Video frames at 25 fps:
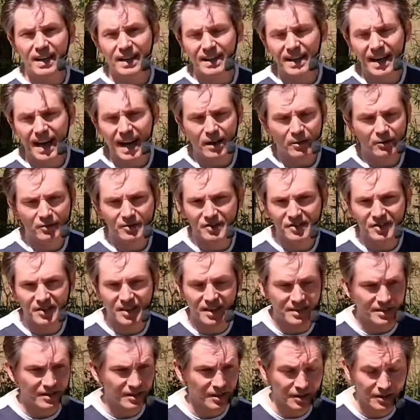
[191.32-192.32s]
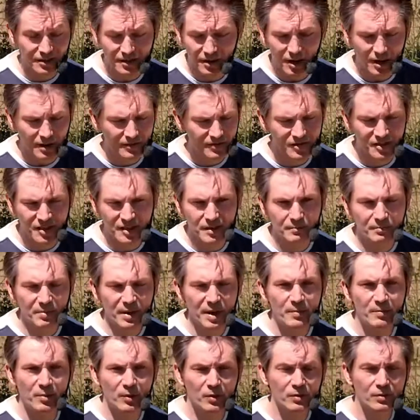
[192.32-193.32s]
How long does it take to learn? I've seen
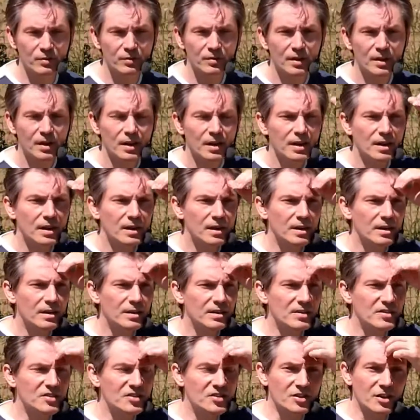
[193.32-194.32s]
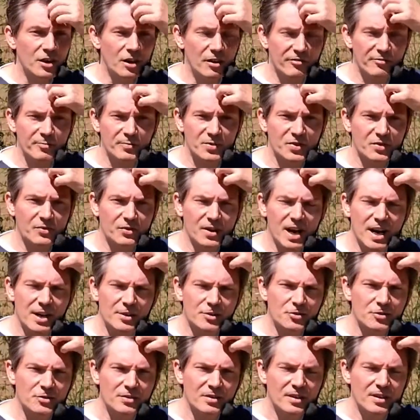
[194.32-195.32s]
people start from
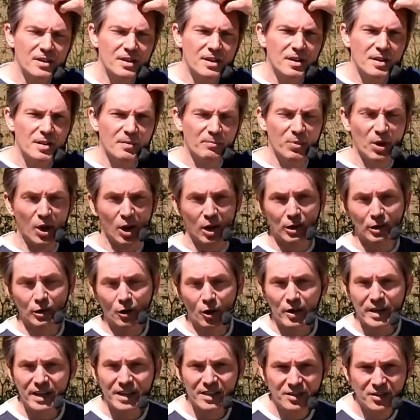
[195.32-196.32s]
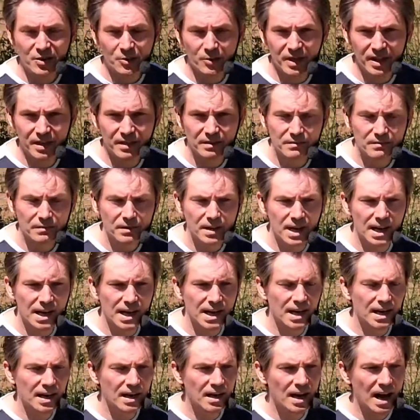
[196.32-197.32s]
scratch, put a lot into it,
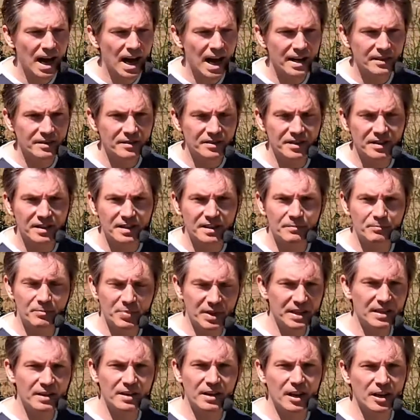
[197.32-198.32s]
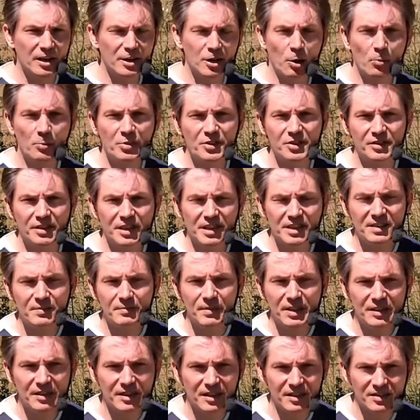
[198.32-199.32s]
and be a competent
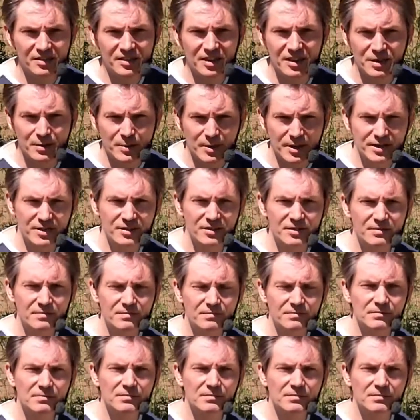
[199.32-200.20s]
intermediate in 6 weeks.